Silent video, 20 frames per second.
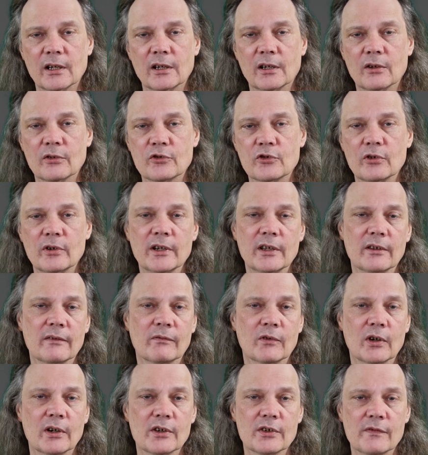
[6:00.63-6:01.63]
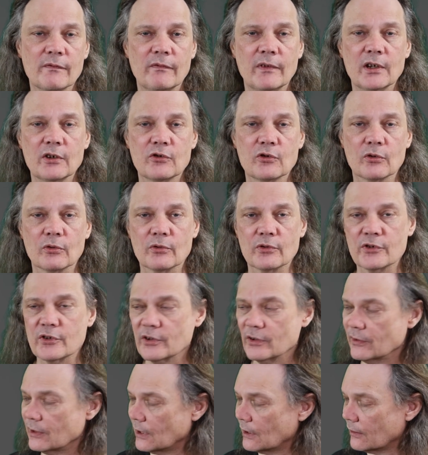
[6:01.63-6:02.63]
and I'll show you the various features
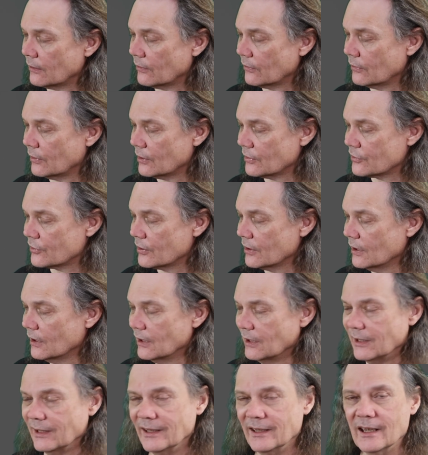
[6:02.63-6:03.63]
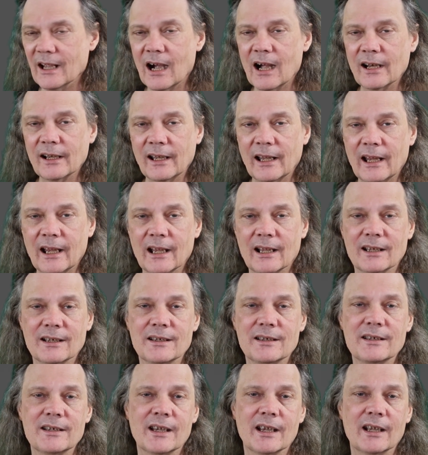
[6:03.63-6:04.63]
that this
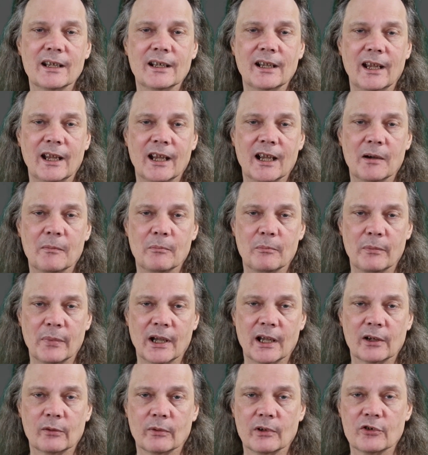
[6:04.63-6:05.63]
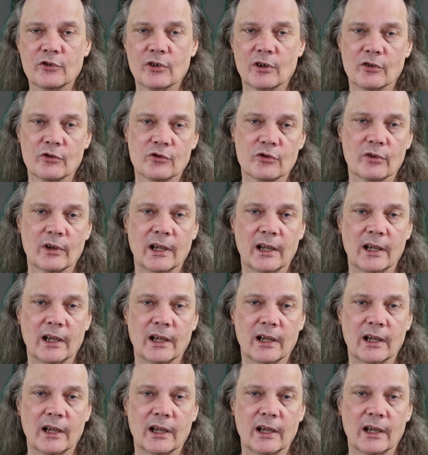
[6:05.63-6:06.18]
Yonhan 10 amp battery charger